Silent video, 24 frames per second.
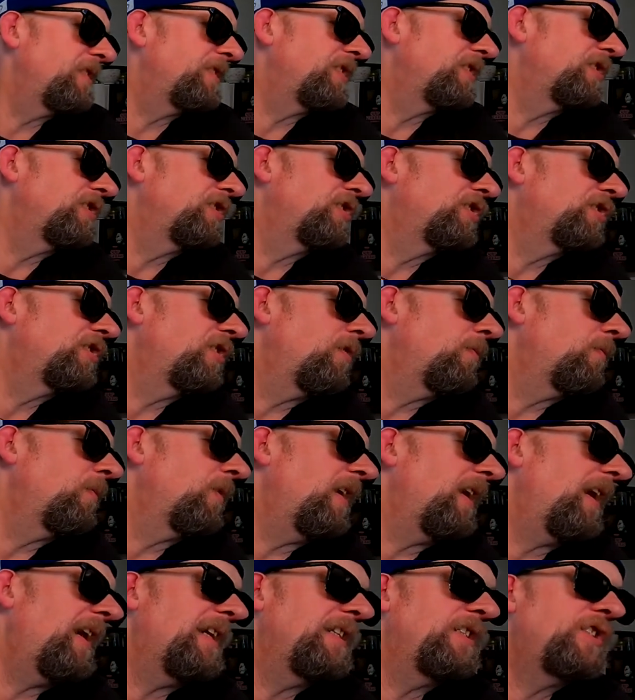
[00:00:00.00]
This is the show
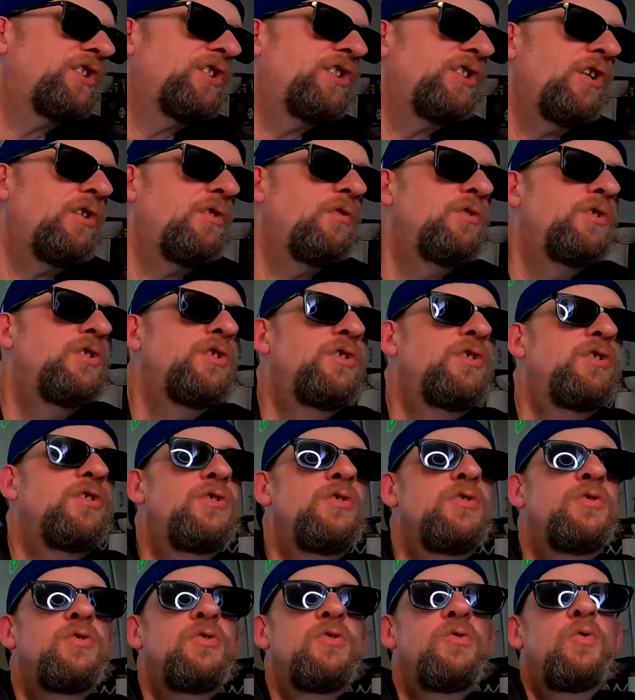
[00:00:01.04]
where I show
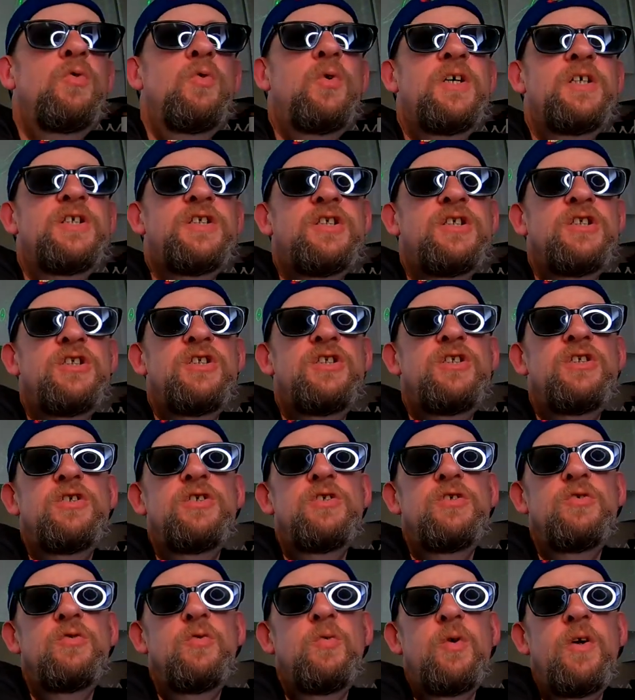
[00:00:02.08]
you what to
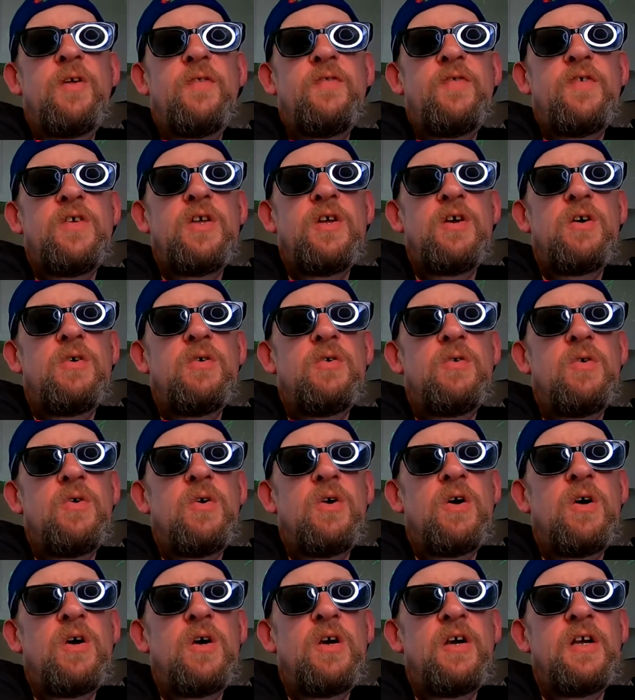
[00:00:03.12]
do with
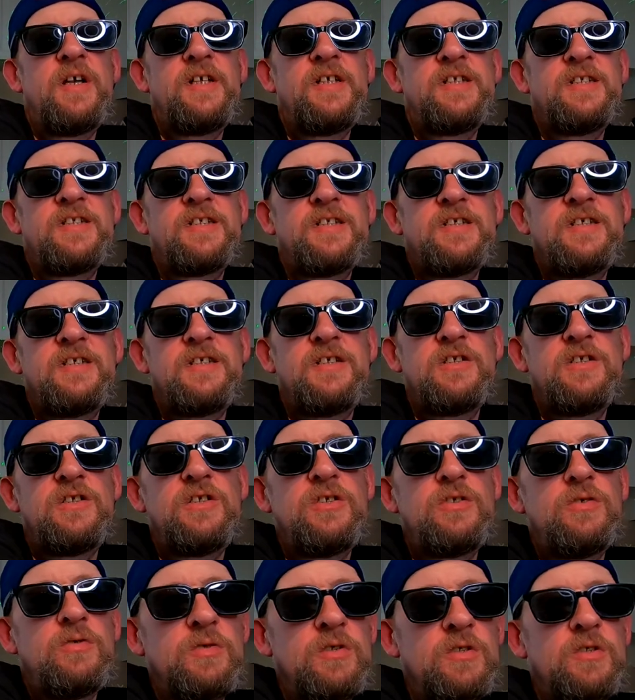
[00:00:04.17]
your instant
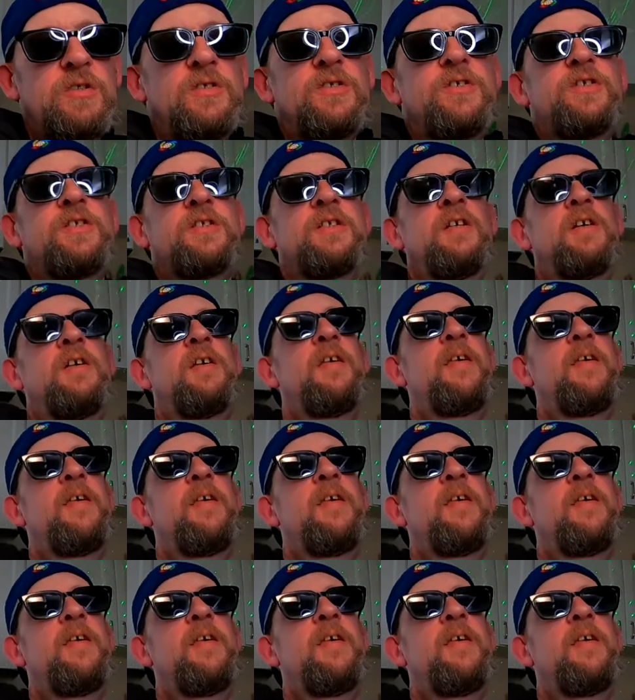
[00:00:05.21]
noodles.